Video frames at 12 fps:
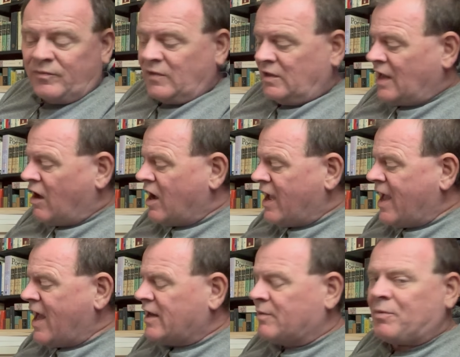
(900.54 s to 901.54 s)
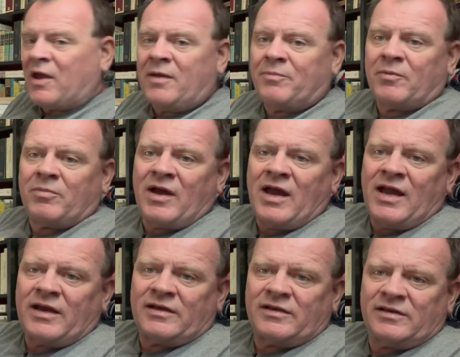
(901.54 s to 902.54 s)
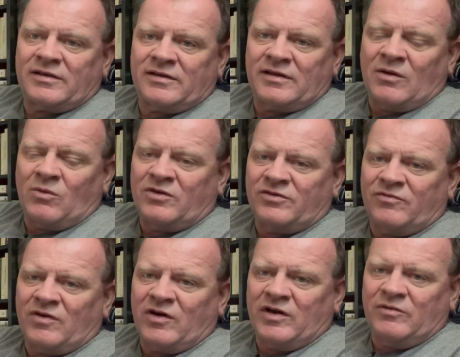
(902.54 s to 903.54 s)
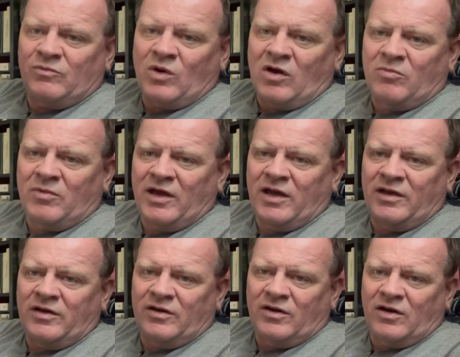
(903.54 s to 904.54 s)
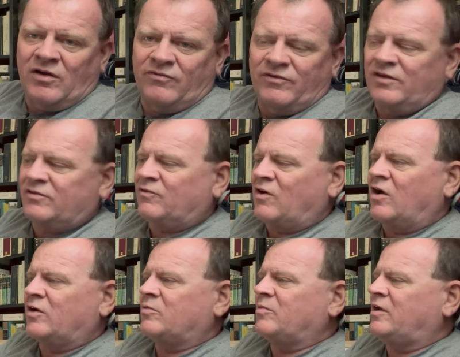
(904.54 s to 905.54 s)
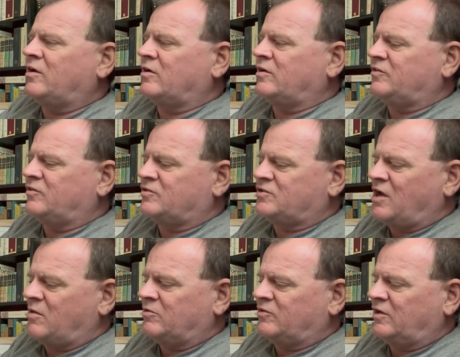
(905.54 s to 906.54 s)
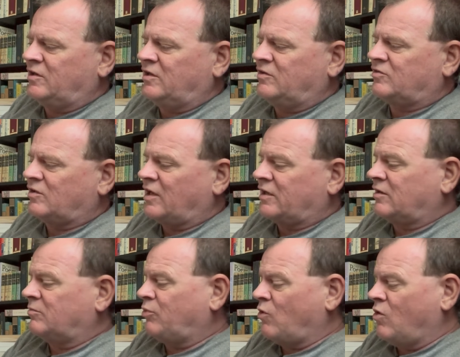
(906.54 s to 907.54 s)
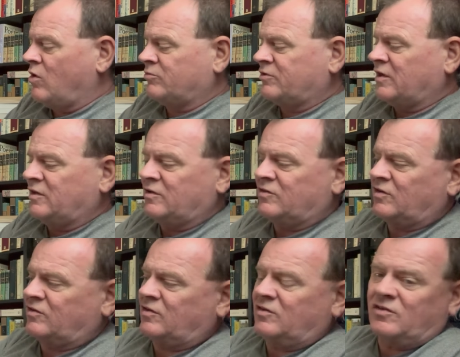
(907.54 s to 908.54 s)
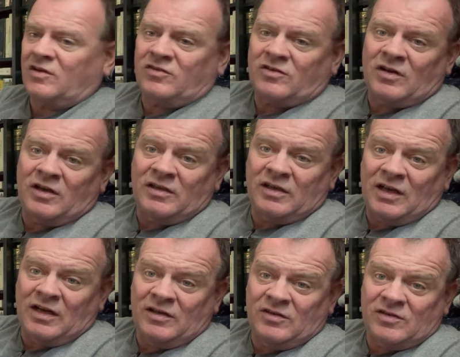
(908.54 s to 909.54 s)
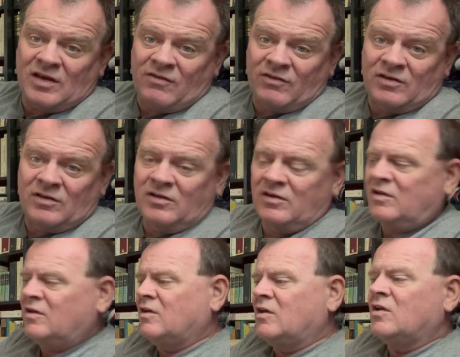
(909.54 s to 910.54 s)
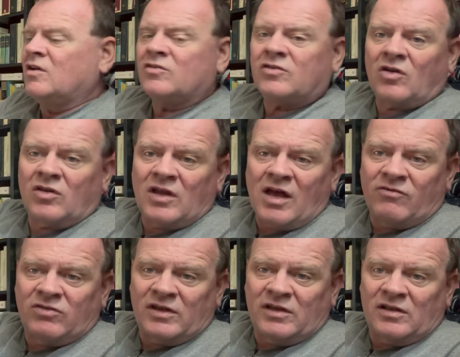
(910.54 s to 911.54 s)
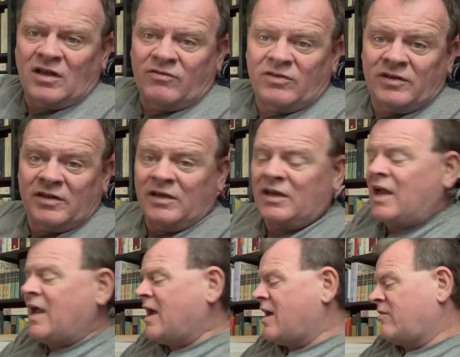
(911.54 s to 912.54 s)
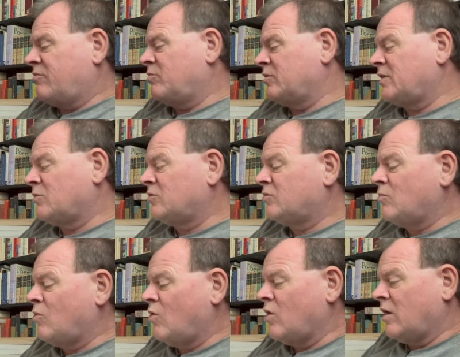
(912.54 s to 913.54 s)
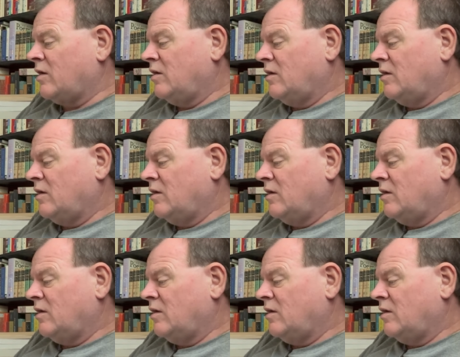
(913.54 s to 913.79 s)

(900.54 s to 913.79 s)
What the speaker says: Now, I had a paperback that wasn't very well made of this volume here, and this is Seamus Heaney's Selected Poems, 1966 to 1987. So lovely, lovely thing to have, but there was more.